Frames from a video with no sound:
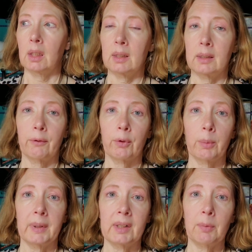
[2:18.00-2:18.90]
several
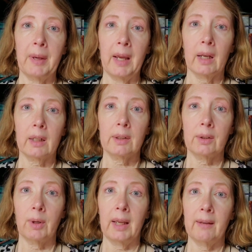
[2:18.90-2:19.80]
months back.
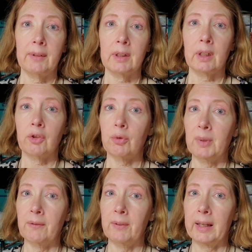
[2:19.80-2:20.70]
So I haven't touched
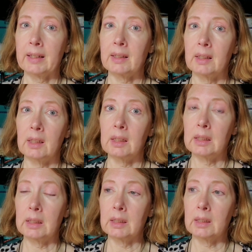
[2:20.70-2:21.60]
my flaxseed
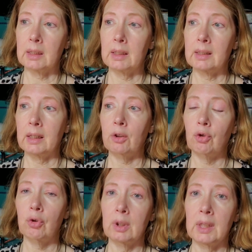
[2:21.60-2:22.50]
since. They say you
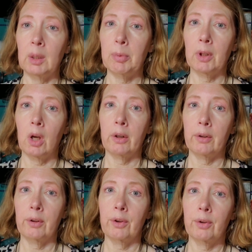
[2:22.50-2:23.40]
shouldn't keep it longer
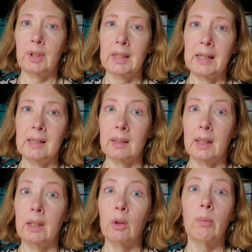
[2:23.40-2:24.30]
than 30 days, and
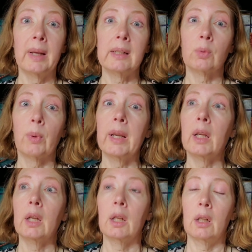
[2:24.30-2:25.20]
I know mine's
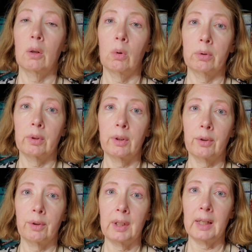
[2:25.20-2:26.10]
way older than
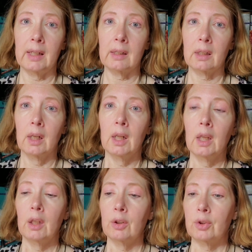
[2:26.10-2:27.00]
30 days.
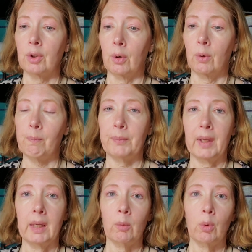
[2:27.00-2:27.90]
So
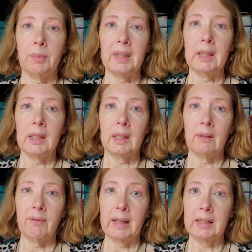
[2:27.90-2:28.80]
I won't be eating
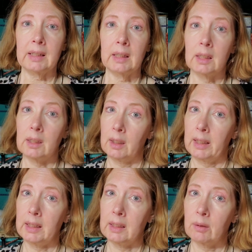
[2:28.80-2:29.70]
any flaxseed until
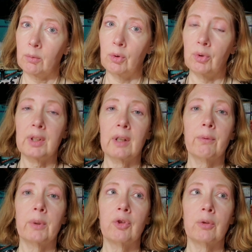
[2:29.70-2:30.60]
I get some new stuff,
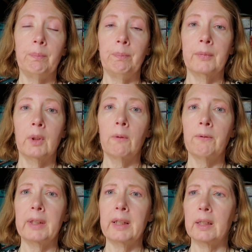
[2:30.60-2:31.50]
which
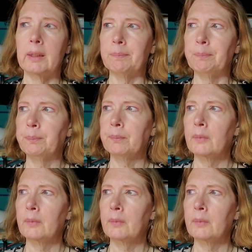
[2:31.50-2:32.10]
hopefully, I don't